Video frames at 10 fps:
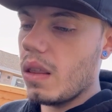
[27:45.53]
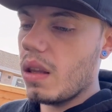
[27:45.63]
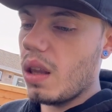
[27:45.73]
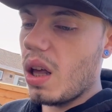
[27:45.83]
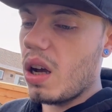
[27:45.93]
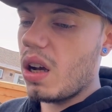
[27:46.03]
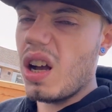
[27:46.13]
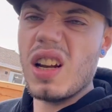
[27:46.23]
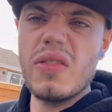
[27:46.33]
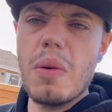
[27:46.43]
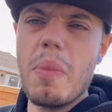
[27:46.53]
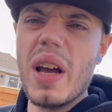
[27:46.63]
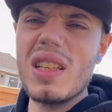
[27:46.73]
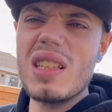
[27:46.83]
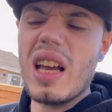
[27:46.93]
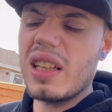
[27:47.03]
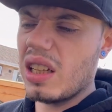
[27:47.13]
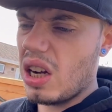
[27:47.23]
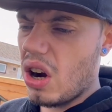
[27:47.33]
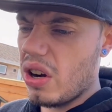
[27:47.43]
yeah, I can't have the bike sat in the
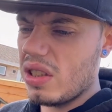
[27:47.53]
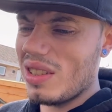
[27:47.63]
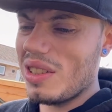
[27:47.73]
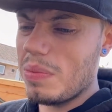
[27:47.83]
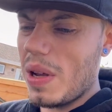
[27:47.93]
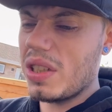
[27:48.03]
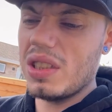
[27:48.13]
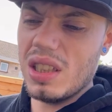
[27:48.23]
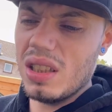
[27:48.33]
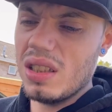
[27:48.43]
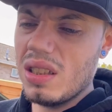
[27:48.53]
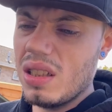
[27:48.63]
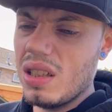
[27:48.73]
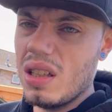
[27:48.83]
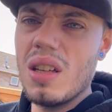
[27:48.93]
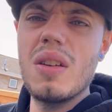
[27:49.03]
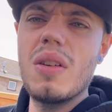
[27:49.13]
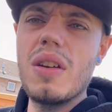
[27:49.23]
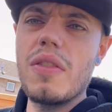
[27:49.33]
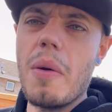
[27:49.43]
garage, and especially
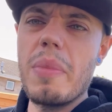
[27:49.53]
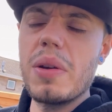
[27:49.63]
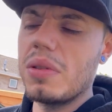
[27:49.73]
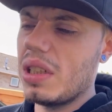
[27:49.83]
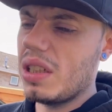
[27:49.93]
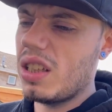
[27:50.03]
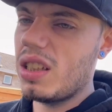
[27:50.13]
if I'm building it like